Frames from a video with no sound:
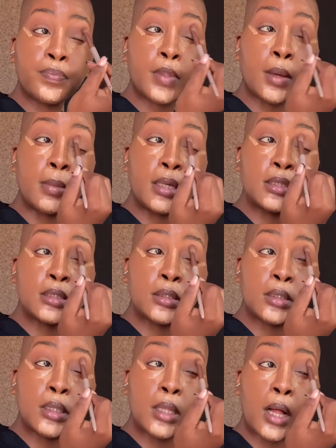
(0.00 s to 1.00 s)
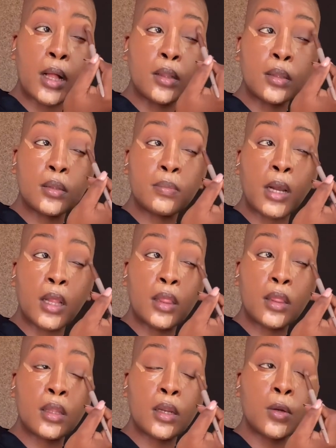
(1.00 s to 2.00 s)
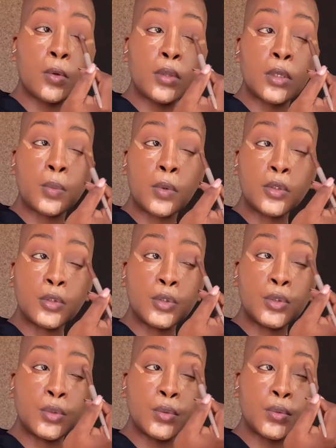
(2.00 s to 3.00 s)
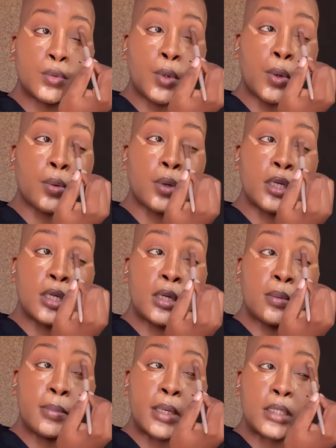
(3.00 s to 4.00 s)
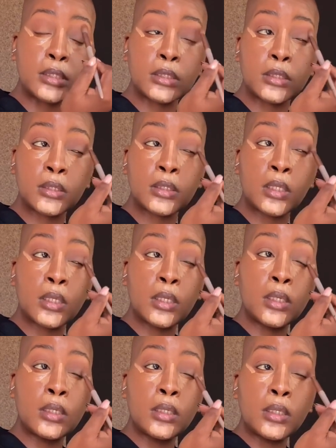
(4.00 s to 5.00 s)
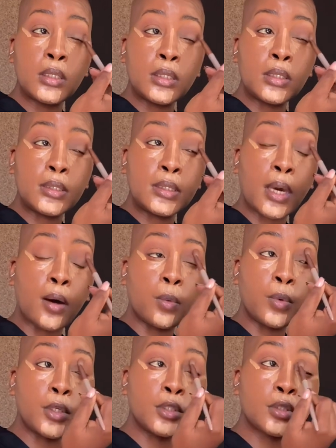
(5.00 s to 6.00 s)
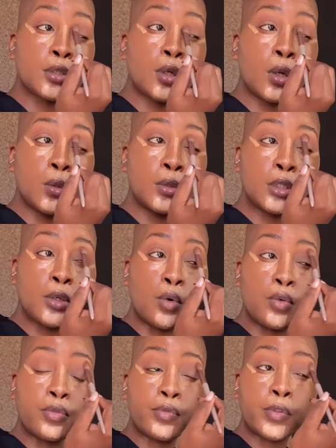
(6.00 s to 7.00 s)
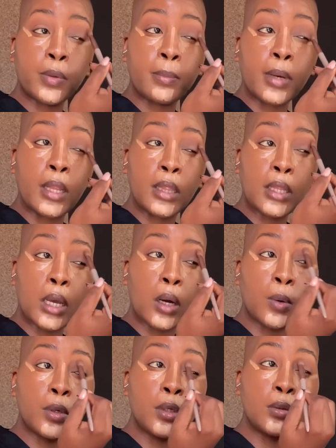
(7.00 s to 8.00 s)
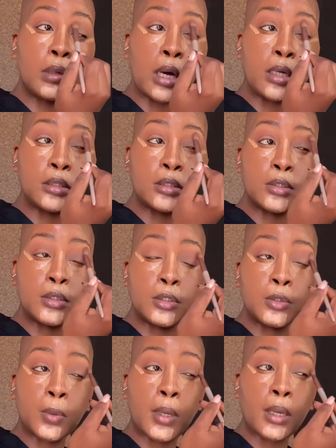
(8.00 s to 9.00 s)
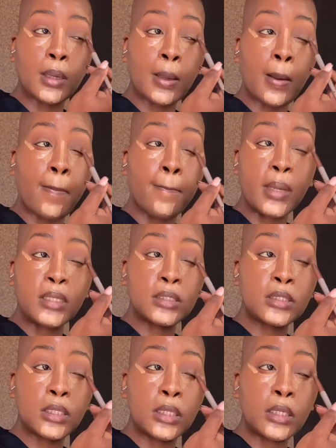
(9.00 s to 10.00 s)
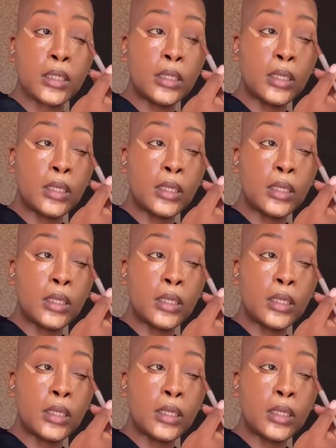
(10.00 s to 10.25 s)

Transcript: Mental Health Month, and I know that we're in June already, but yeah, we're just closing off the month. How are you guys doing mentally?